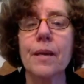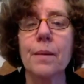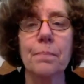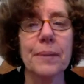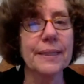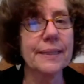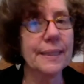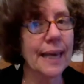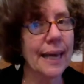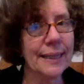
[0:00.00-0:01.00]
Peace
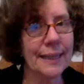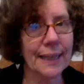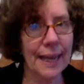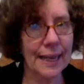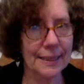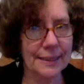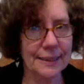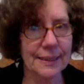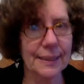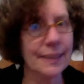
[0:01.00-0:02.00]
at
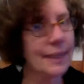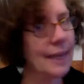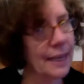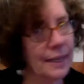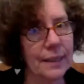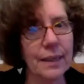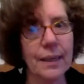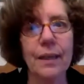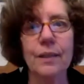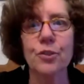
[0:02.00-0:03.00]
last. Again,
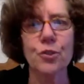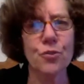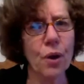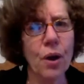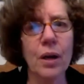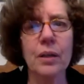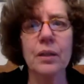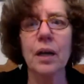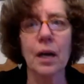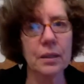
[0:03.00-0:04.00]

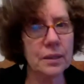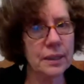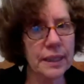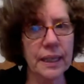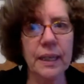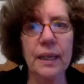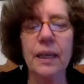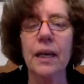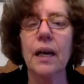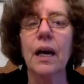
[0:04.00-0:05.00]
strong, ugly,
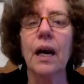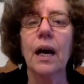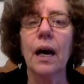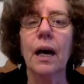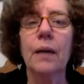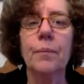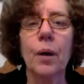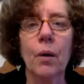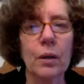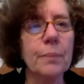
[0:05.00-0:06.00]
um,
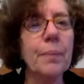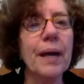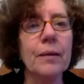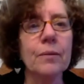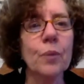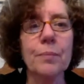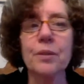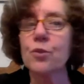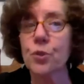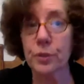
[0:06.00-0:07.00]
all about
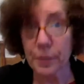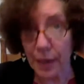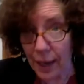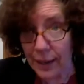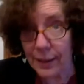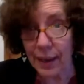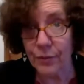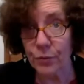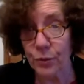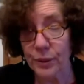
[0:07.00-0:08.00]
women should not have a
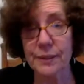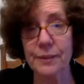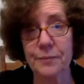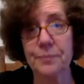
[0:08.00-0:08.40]
voice.